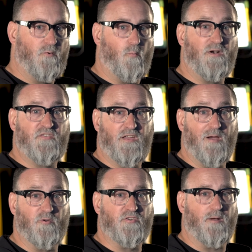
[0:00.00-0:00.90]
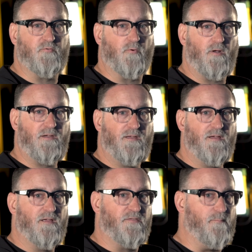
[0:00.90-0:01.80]
Once the camera stops rolling,
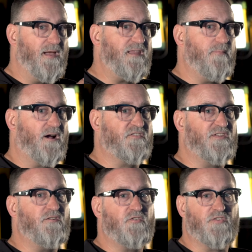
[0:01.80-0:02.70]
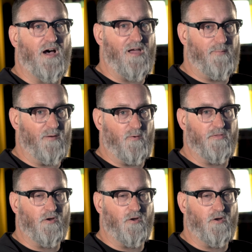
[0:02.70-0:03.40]
the MEILI box signals the high bandwidth